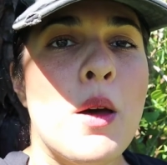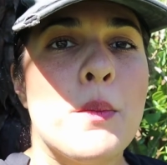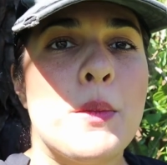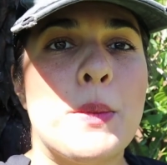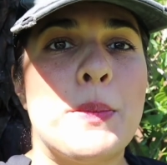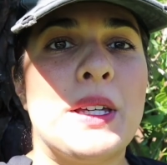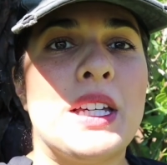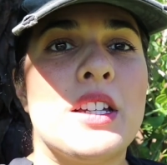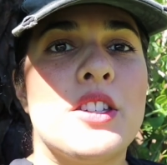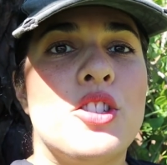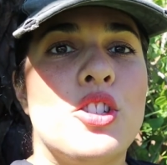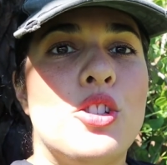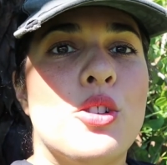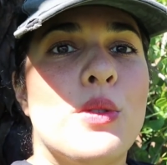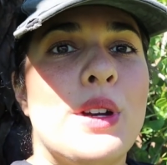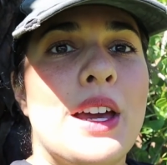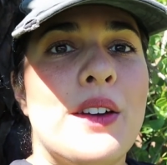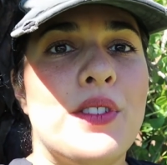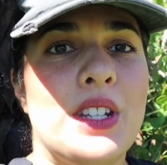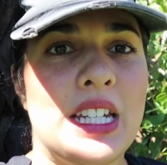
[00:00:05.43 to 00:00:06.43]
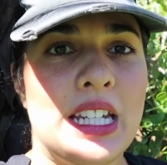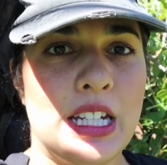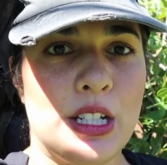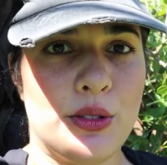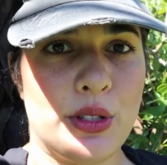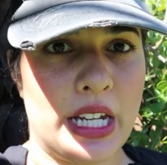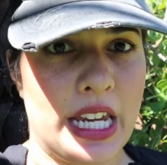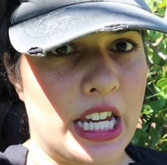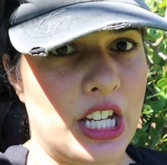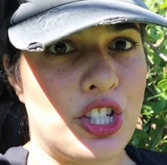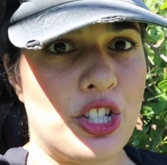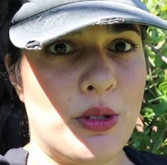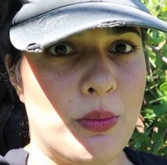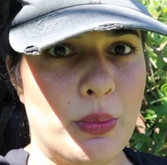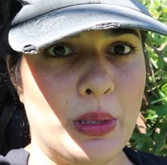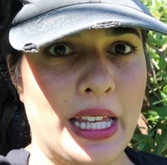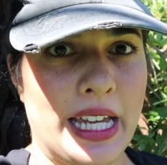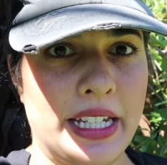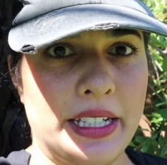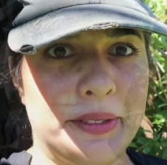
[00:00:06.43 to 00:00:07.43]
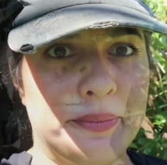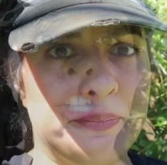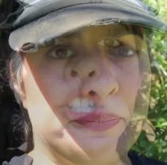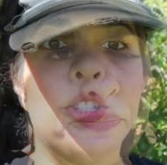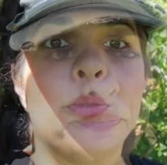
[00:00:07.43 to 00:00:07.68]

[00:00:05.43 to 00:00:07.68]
but because you don't have an irrigation plan.